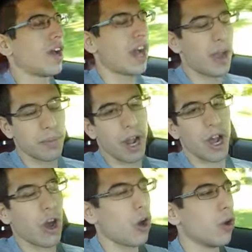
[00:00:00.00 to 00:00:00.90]
I
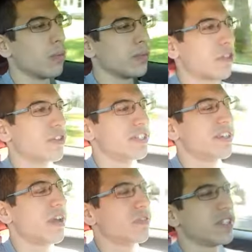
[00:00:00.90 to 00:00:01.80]
brought home the
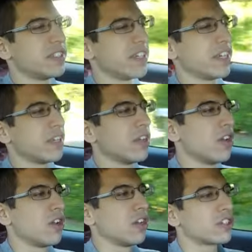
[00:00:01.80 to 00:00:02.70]

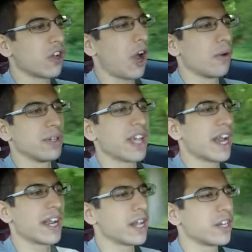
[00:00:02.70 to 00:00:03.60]
370Z. So I was
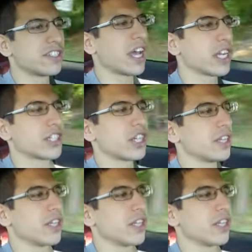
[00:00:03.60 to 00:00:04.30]
at an intersection,